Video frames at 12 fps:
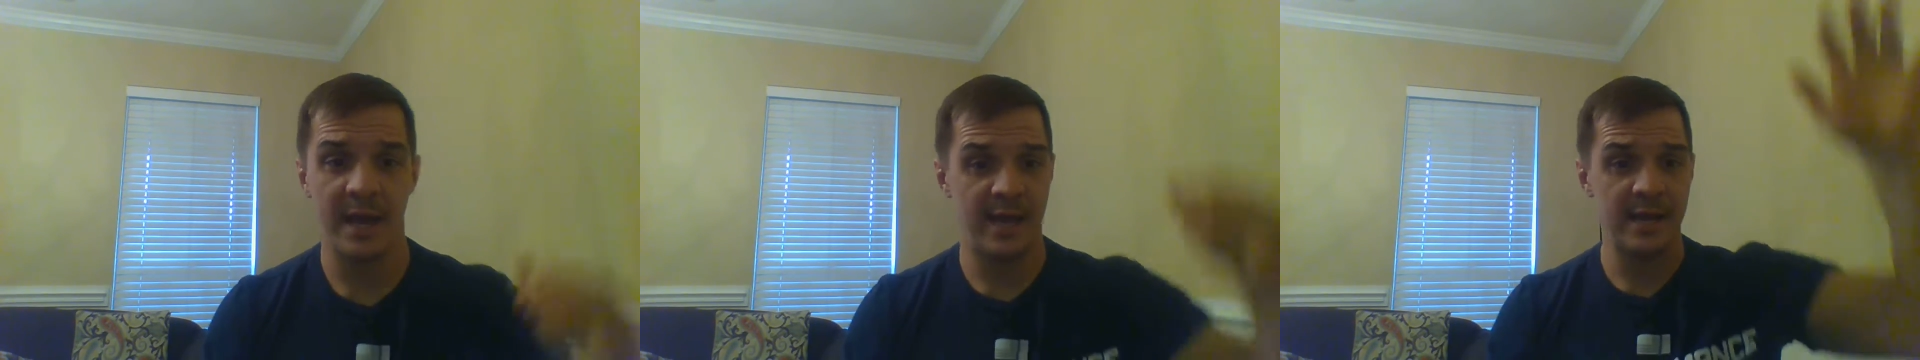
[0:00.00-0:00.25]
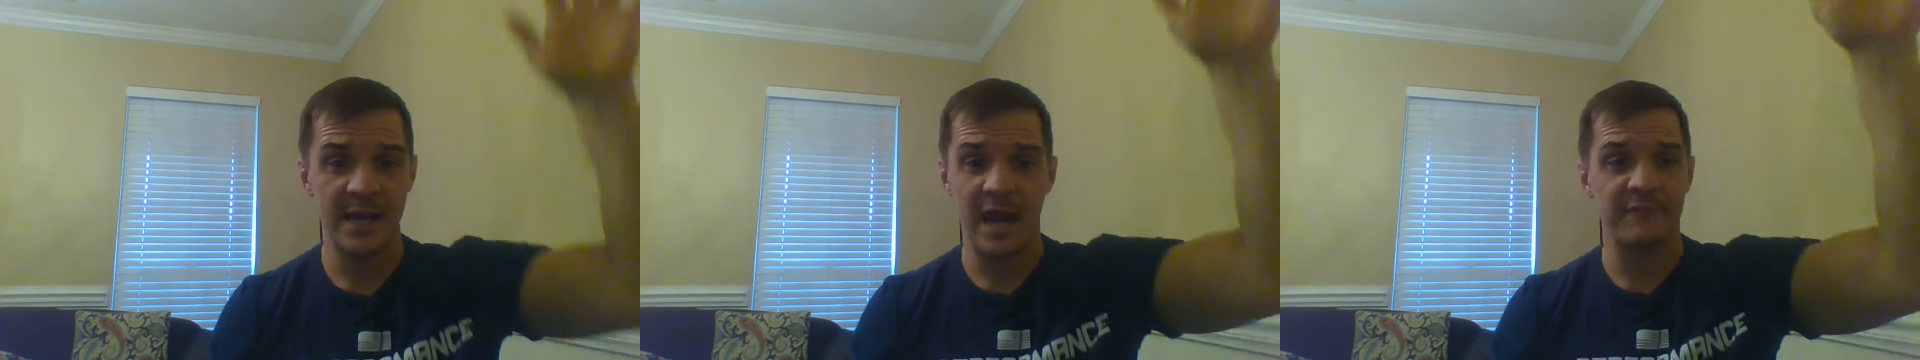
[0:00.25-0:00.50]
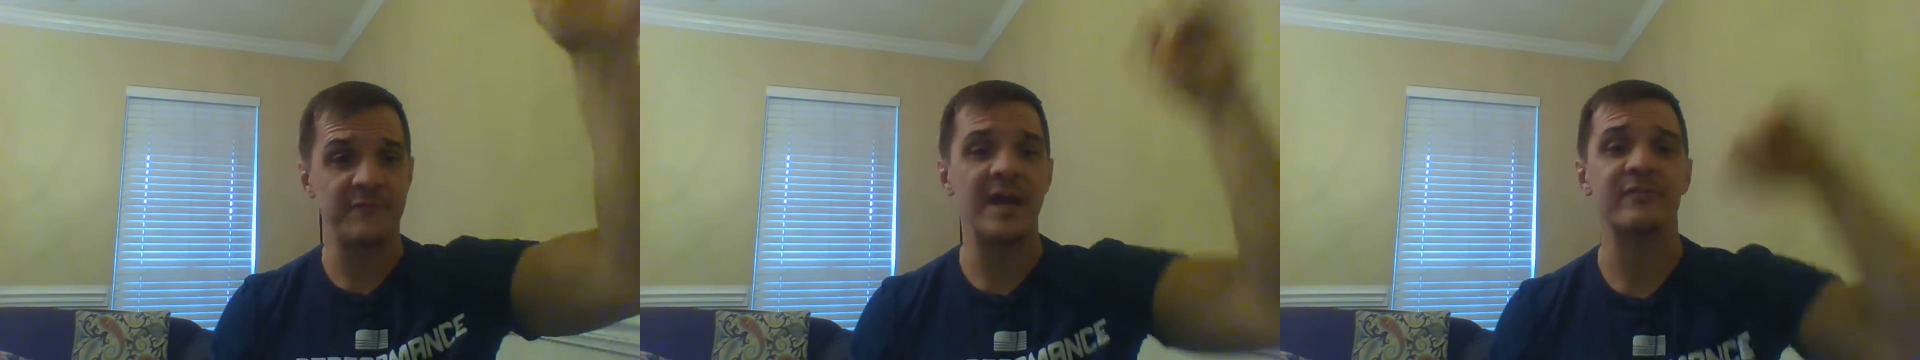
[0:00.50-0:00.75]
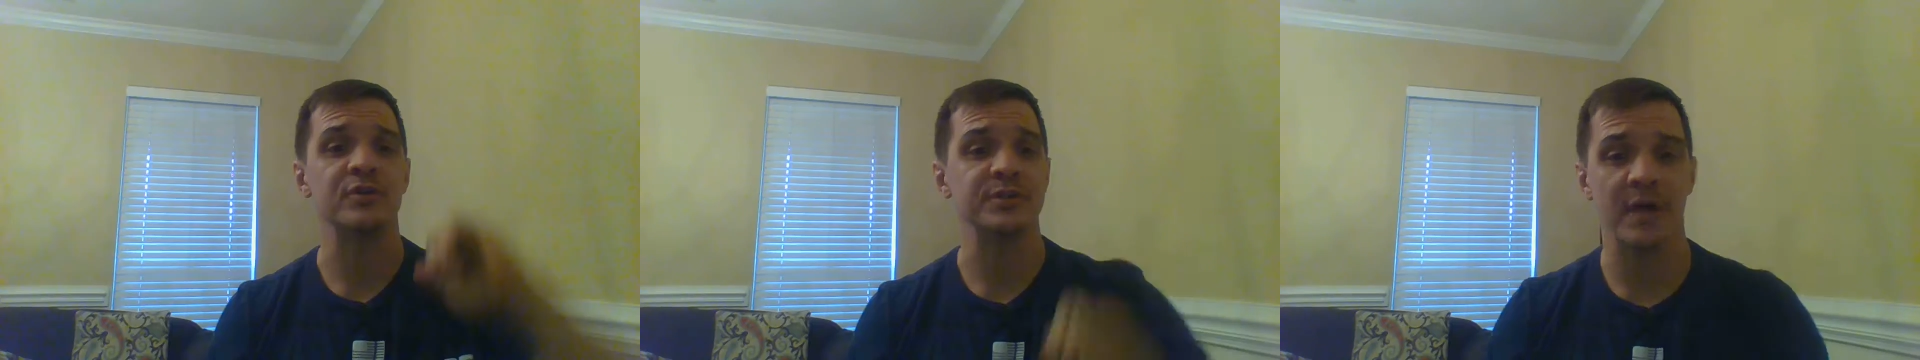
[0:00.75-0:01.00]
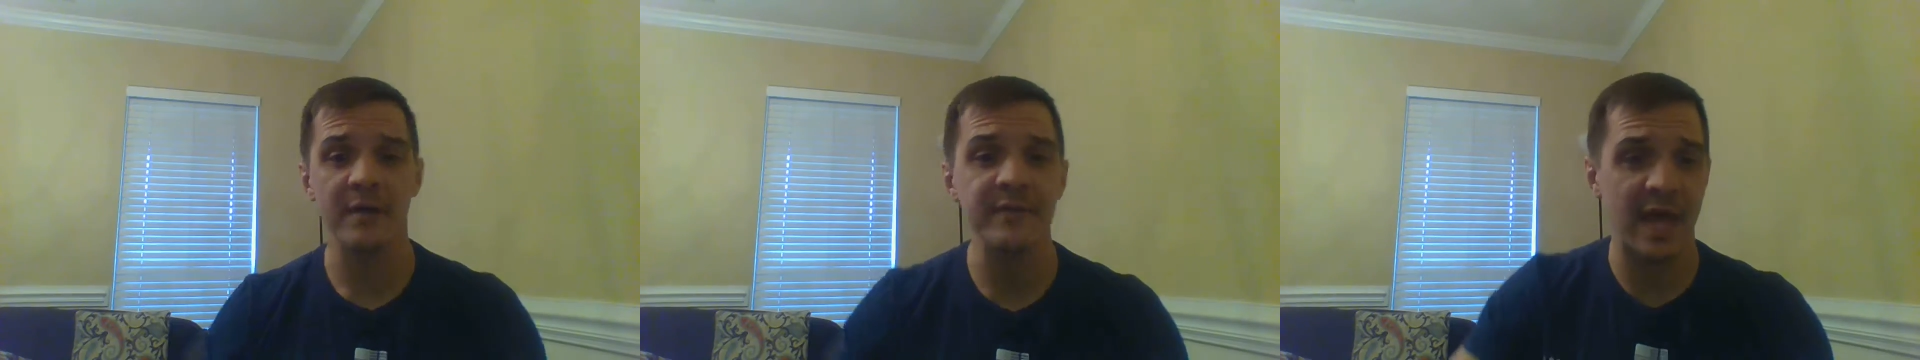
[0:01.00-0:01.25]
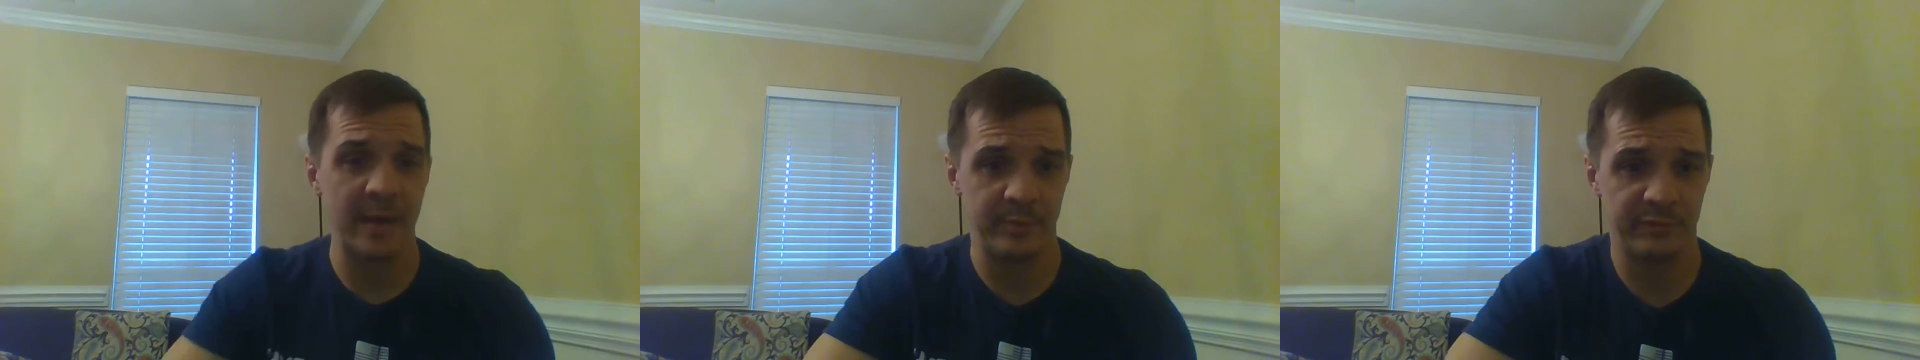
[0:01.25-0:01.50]
hey, I've never done
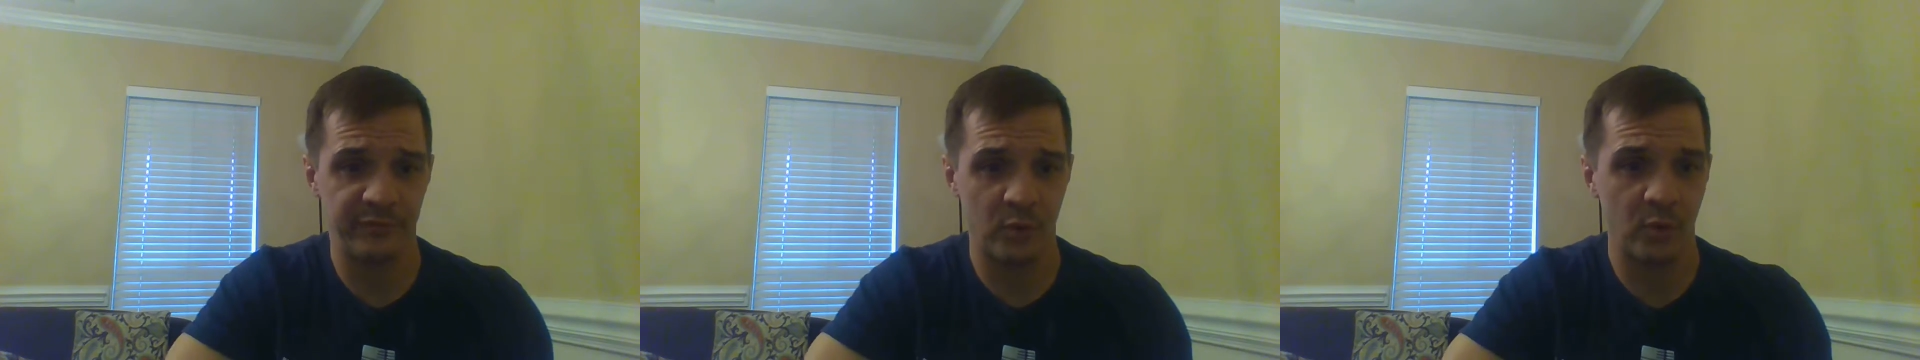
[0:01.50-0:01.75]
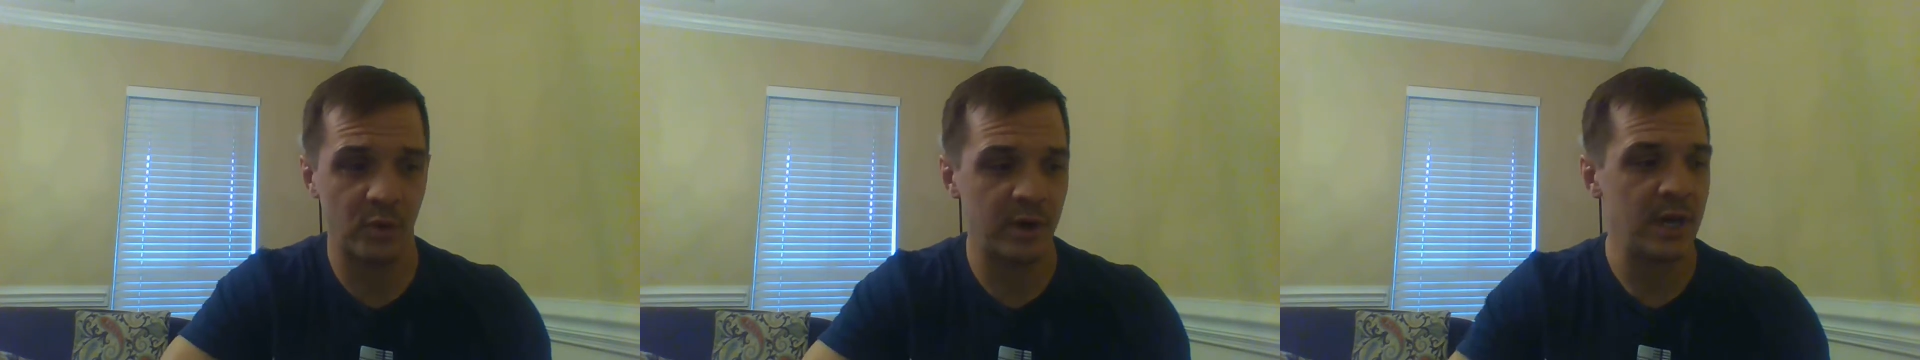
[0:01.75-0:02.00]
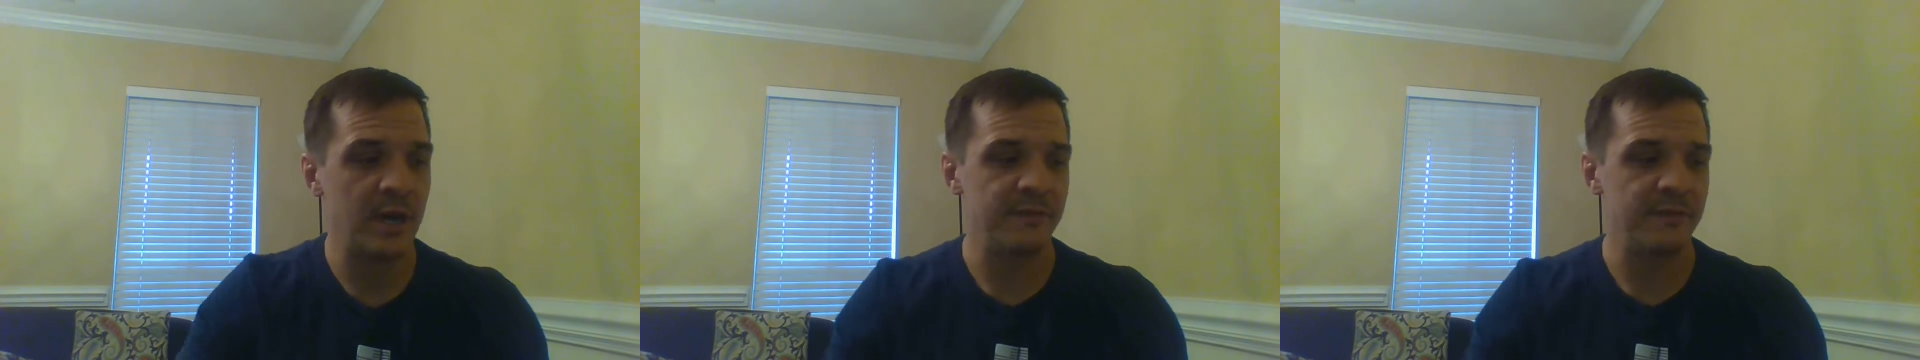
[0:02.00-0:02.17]
that before.